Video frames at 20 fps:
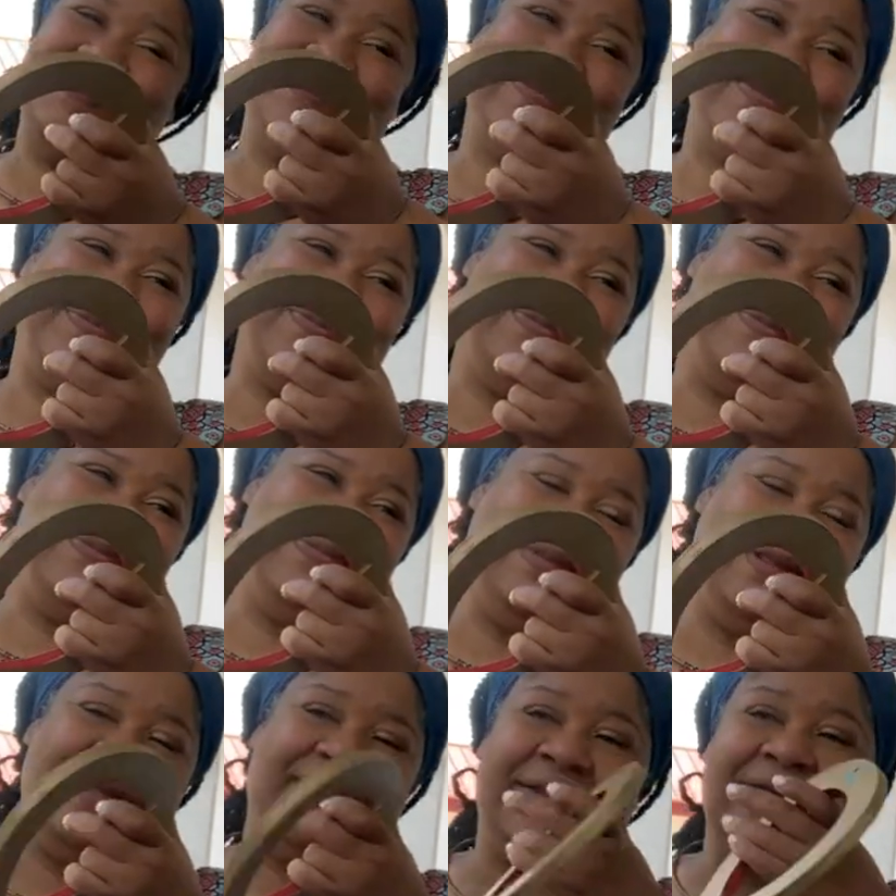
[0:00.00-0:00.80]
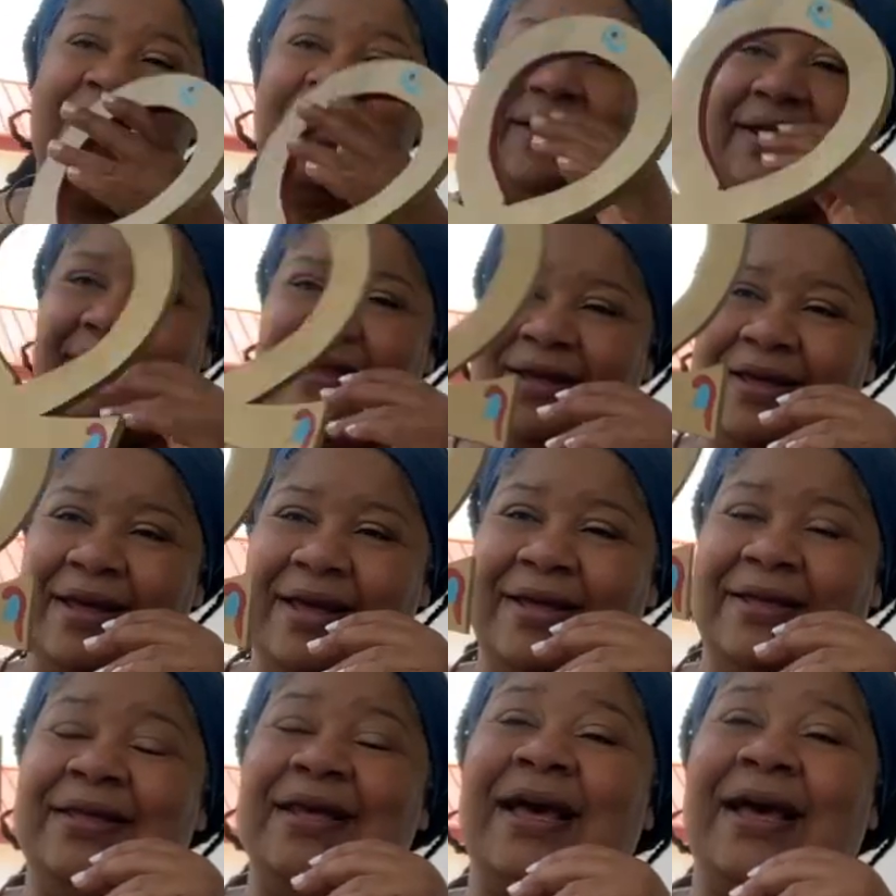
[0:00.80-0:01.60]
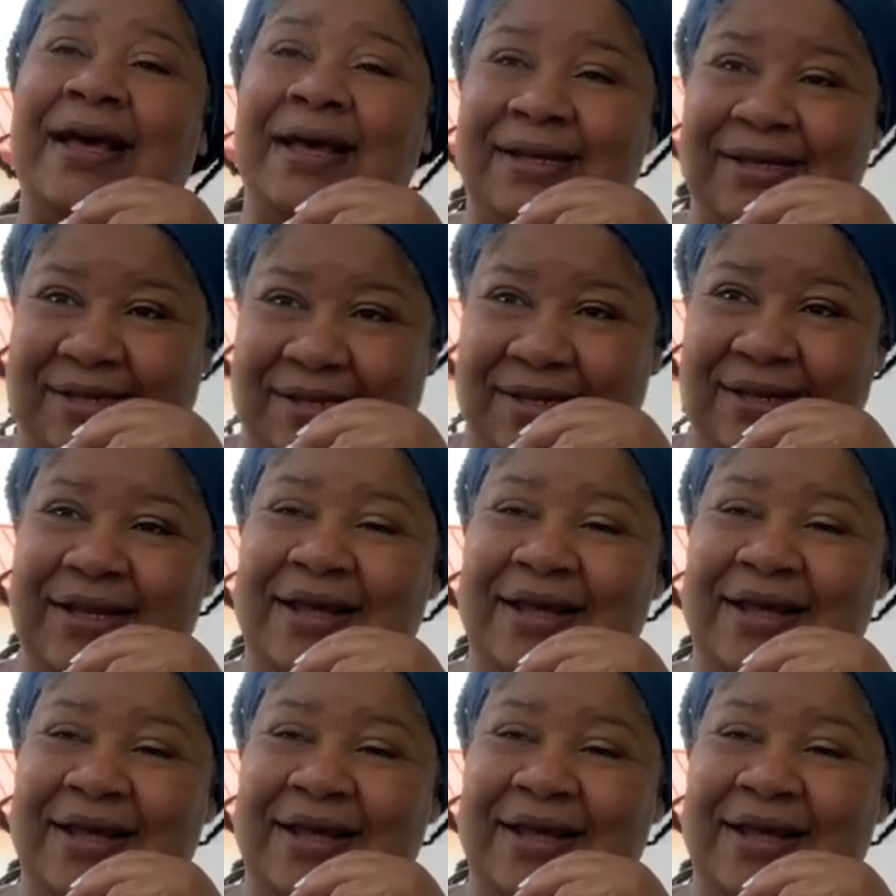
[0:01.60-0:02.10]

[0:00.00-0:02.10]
responsible for it. Whatever happens.